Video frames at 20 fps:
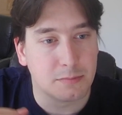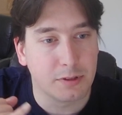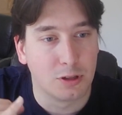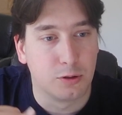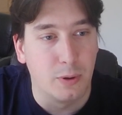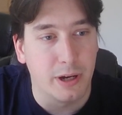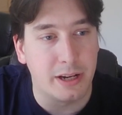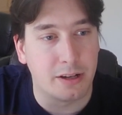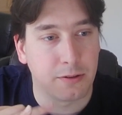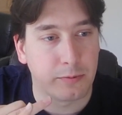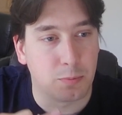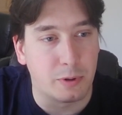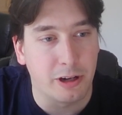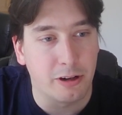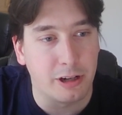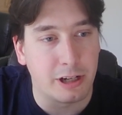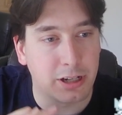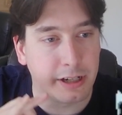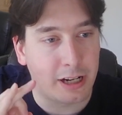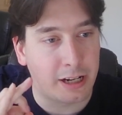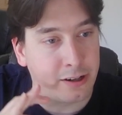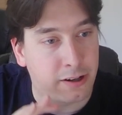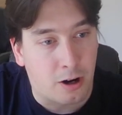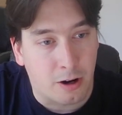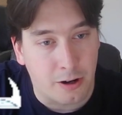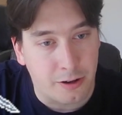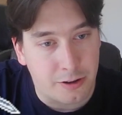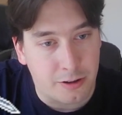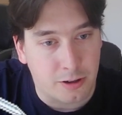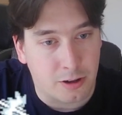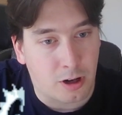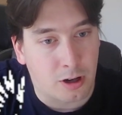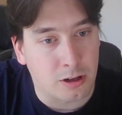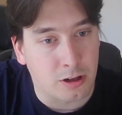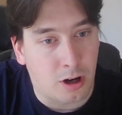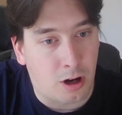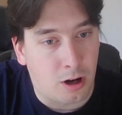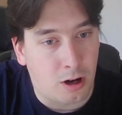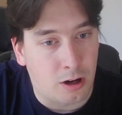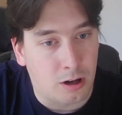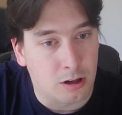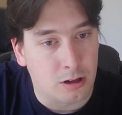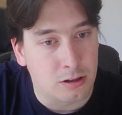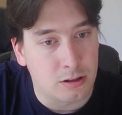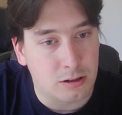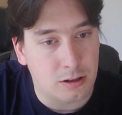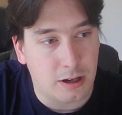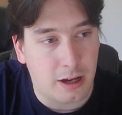Gwyn, Reardon, and Arthur are all